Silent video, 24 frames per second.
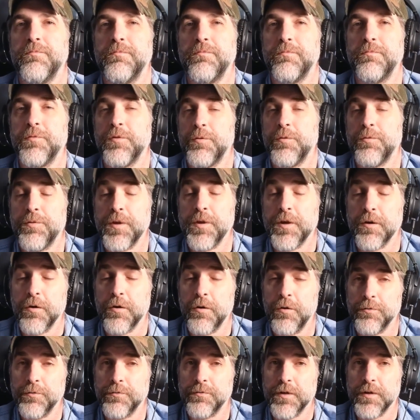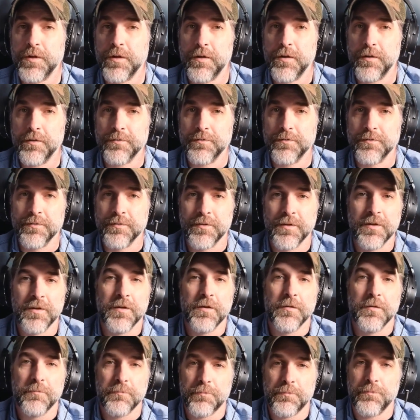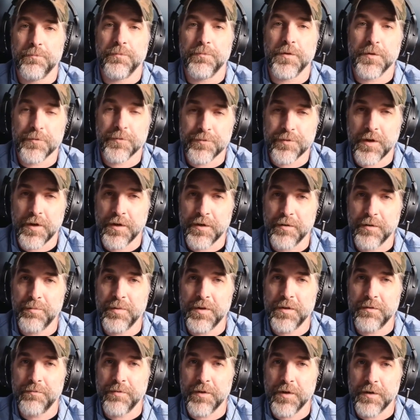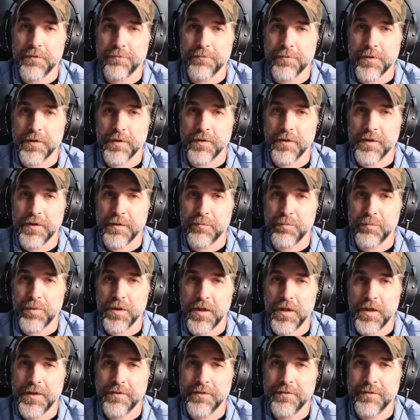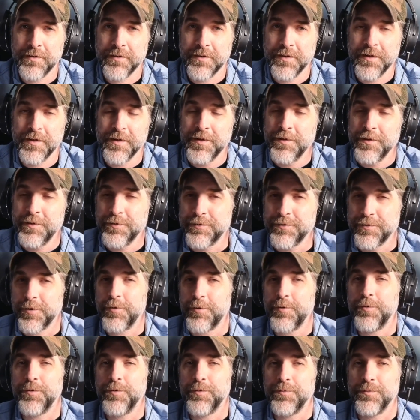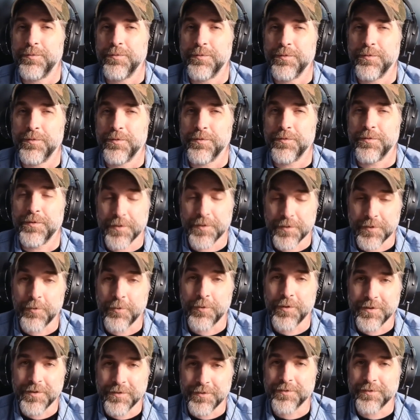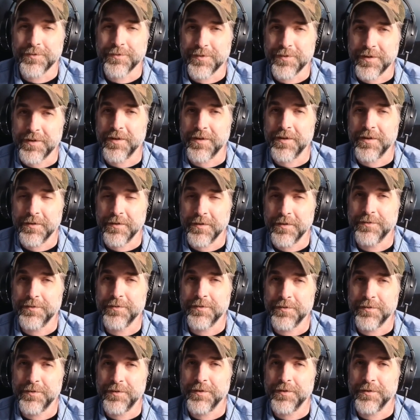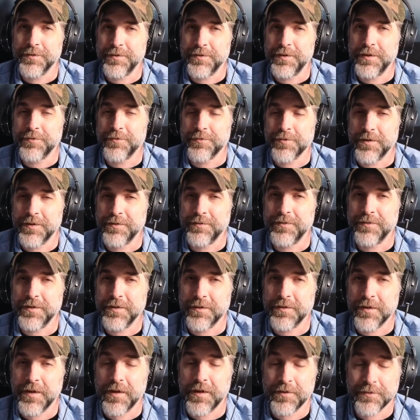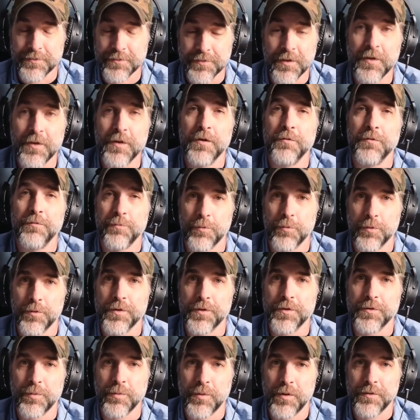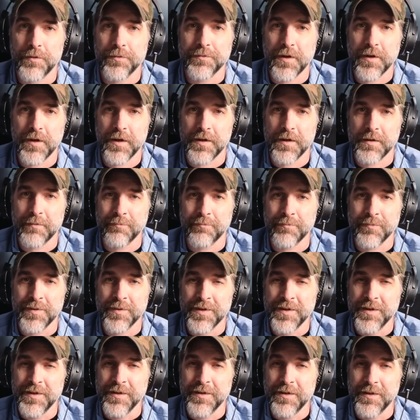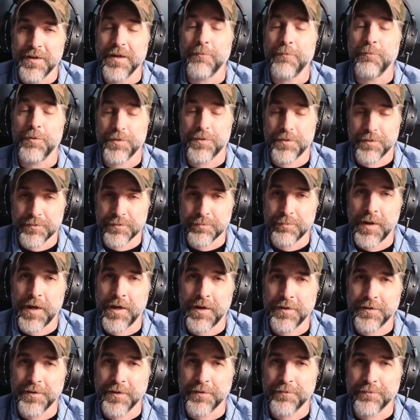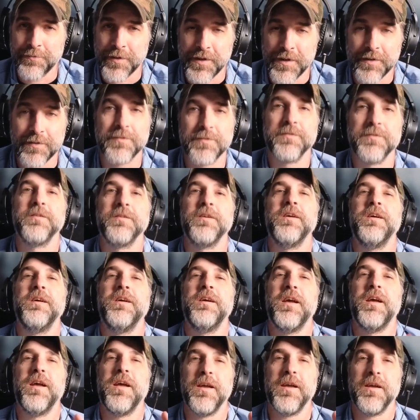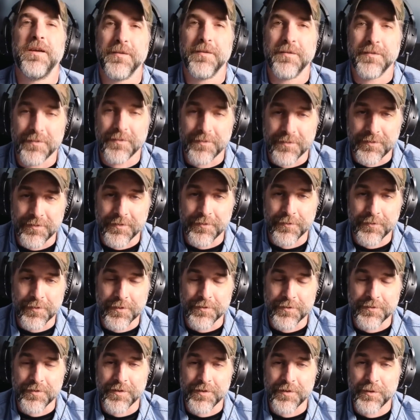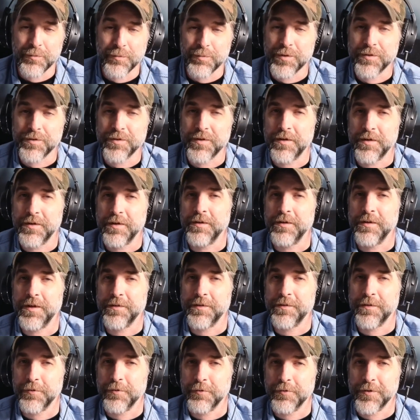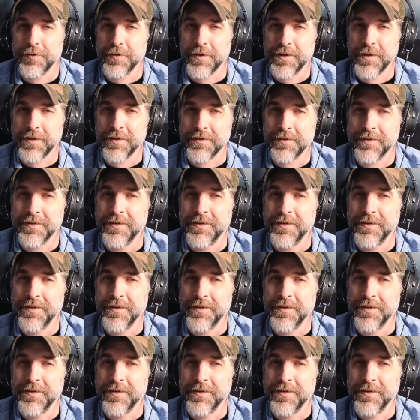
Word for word: So they're hosting us. They're trying to be very friendly and polite. So they're going to sit and listen to your TCCC class for the 12th time with a smile on their face, and they'll continue pretending like they're learning,